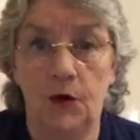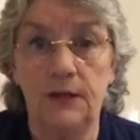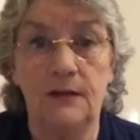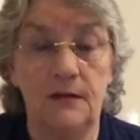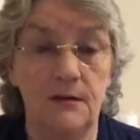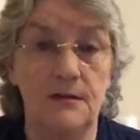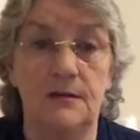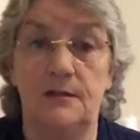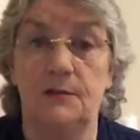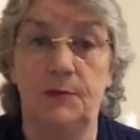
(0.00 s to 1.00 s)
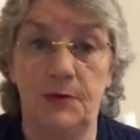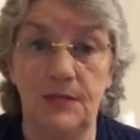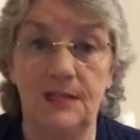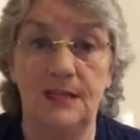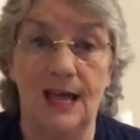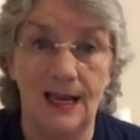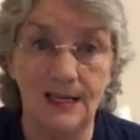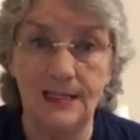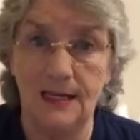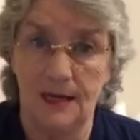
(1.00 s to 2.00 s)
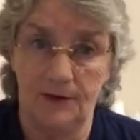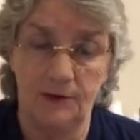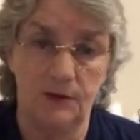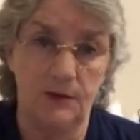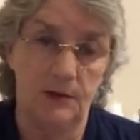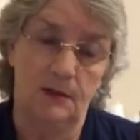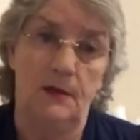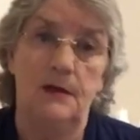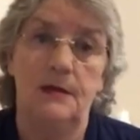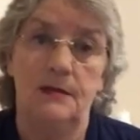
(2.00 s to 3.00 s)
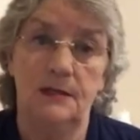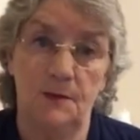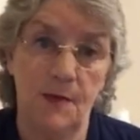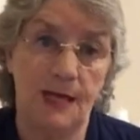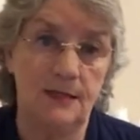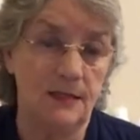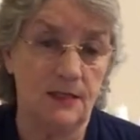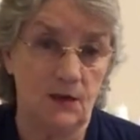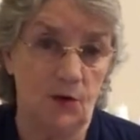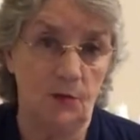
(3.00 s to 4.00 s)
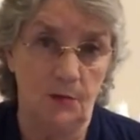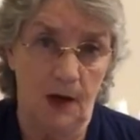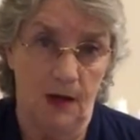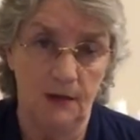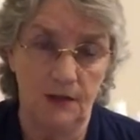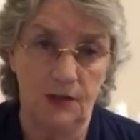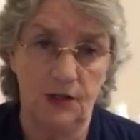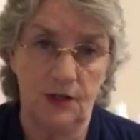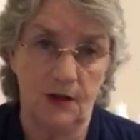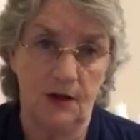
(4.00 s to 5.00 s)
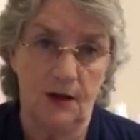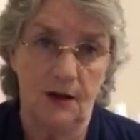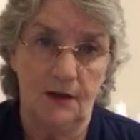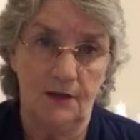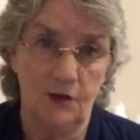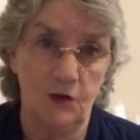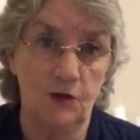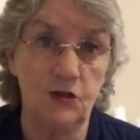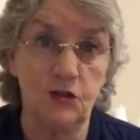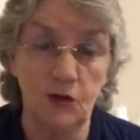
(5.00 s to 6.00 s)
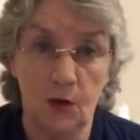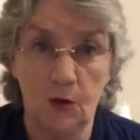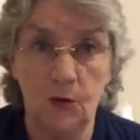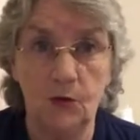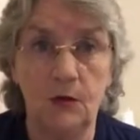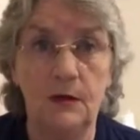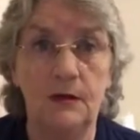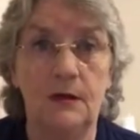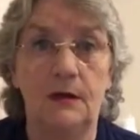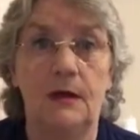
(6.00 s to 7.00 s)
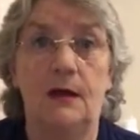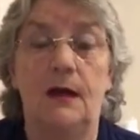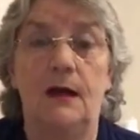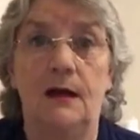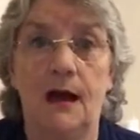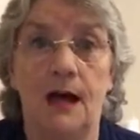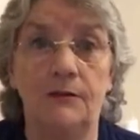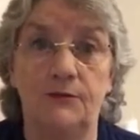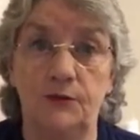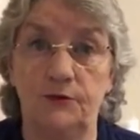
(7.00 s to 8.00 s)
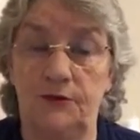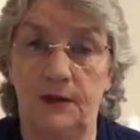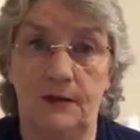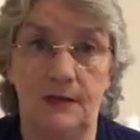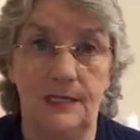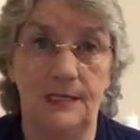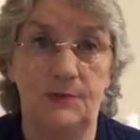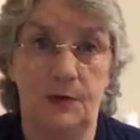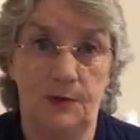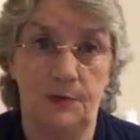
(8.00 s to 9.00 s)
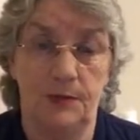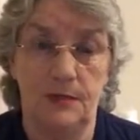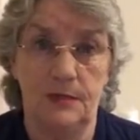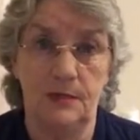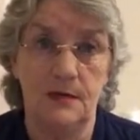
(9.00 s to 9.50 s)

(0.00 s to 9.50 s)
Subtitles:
occurs at a personality level to matter so much that your soul can't fulfill its purpose